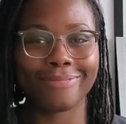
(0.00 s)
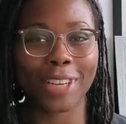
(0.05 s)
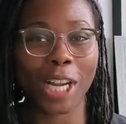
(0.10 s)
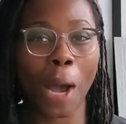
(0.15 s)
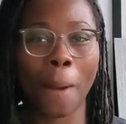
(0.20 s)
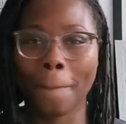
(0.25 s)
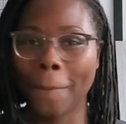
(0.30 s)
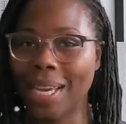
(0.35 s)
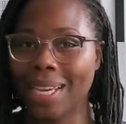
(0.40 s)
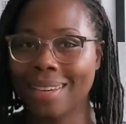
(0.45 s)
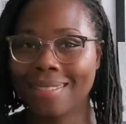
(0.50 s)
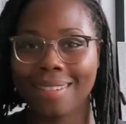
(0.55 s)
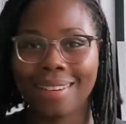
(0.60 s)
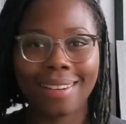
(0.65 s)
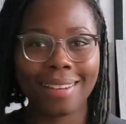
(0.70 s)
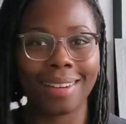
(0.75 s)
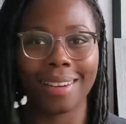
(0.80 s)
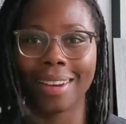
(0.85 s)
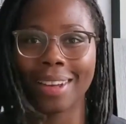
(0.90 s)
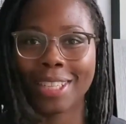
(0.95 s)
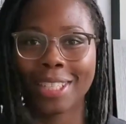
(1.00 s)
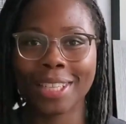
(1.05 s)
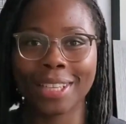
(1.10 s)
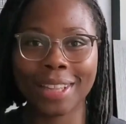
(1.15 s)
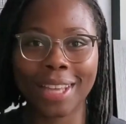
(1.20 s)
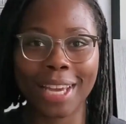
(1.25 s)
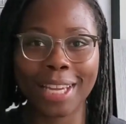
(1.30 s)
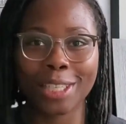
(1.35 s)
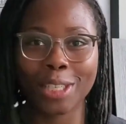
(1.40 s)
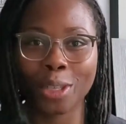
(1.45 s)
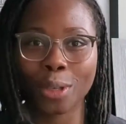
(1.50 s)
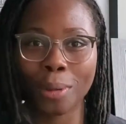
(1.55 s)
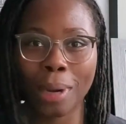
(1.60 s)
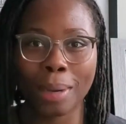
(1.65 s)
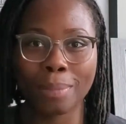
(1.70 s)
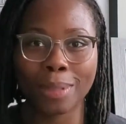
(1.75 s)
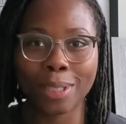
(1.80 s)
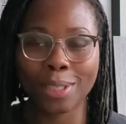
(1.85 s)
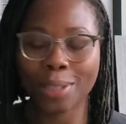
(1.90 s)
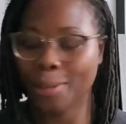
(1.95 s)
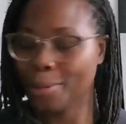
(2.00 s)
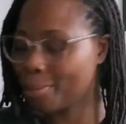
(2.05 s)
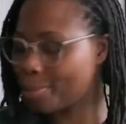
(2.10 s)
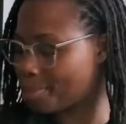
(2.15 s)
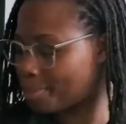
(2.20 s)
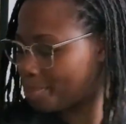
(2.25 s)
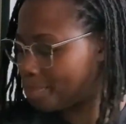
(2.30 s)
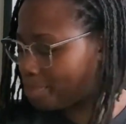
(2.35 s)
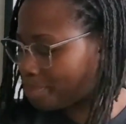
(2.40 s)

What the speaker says: Coming to the interwebs soon.